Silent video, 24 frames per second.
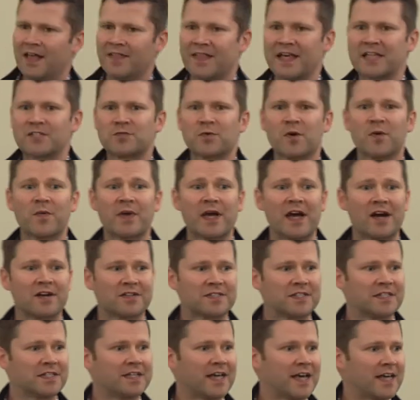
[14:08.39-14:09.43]
That's where we are
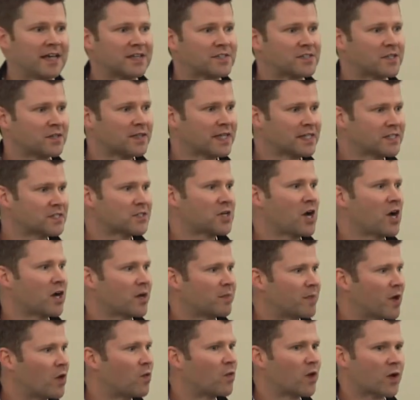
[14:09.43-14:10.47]
today. So let's talk
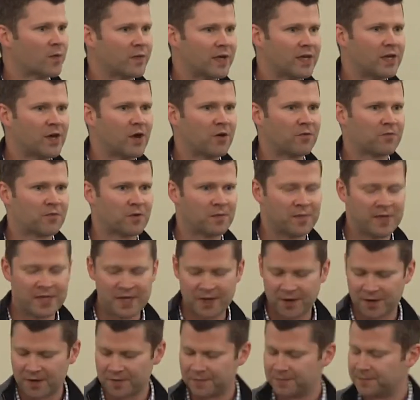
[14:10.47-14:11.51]
about where we go from
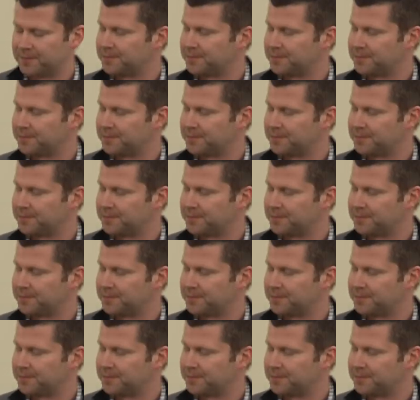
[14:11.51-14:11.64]
here.